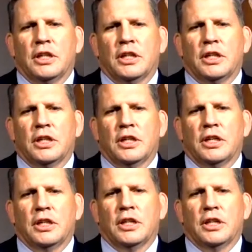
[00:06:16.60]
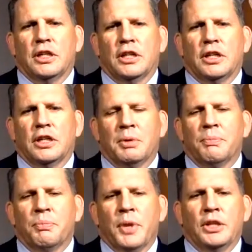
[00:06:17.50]
or non-democratic regime.
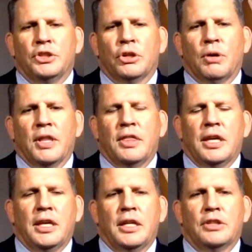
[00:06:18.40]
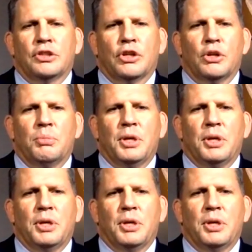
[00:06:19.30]
And so I think it is going to